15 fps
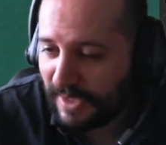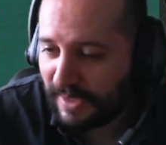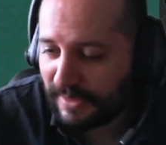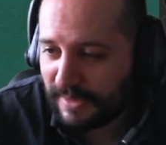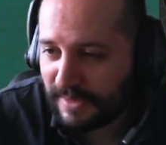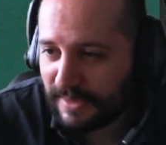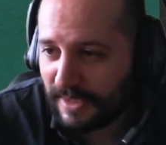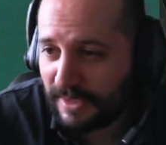and
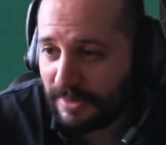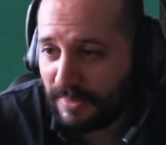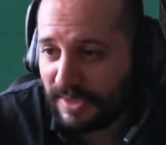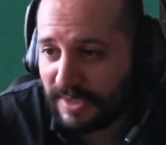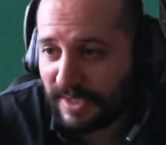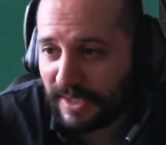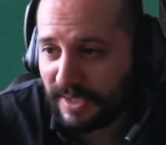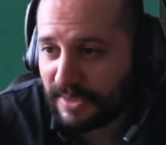this enemy
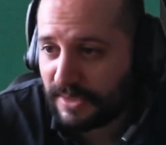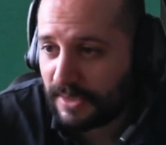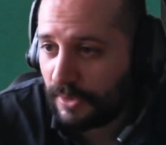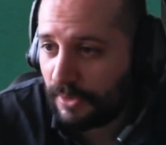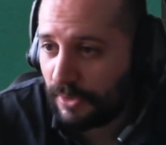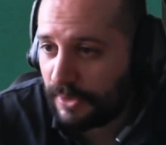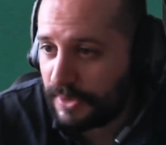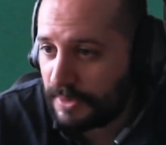takes
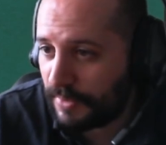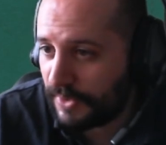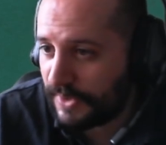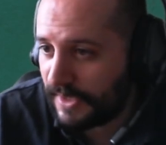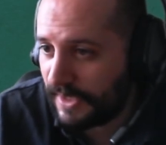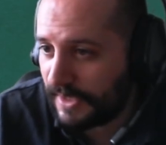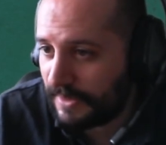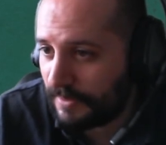
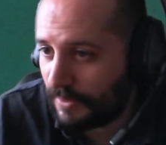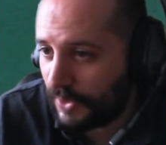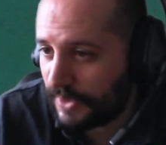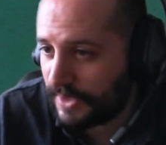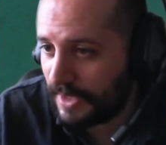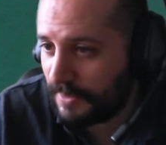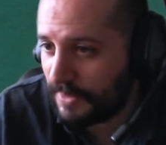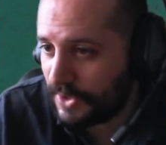30% more
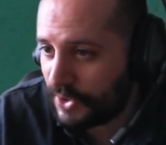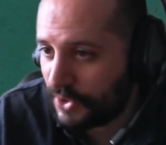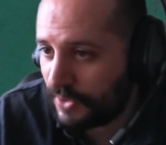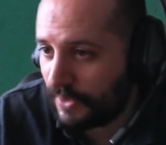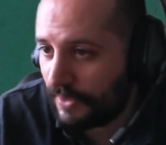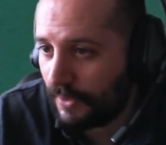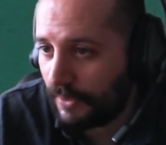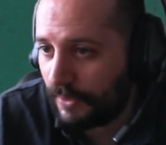damage
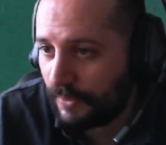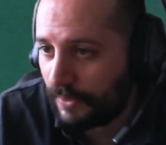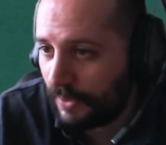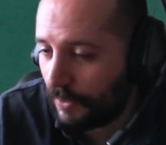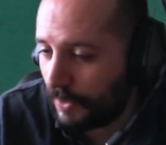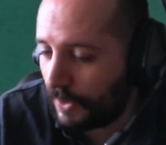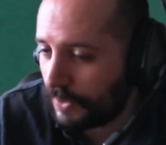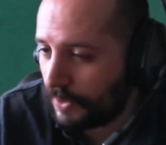
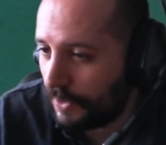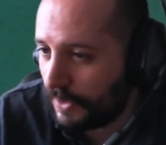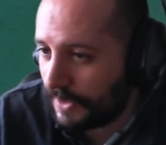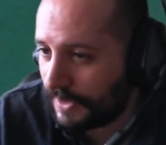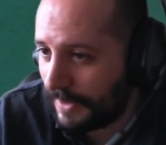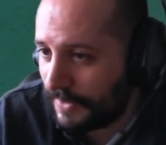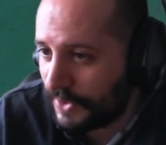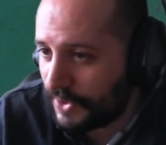throughout all
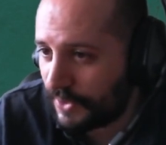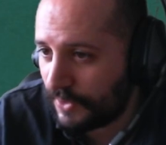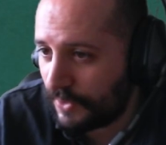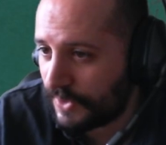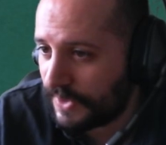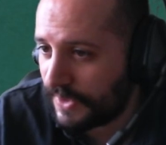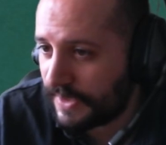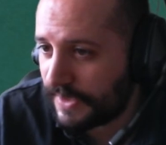damage
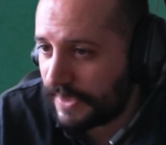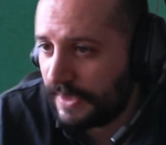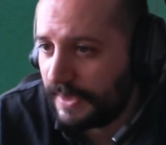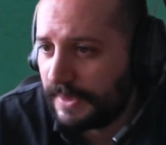sources.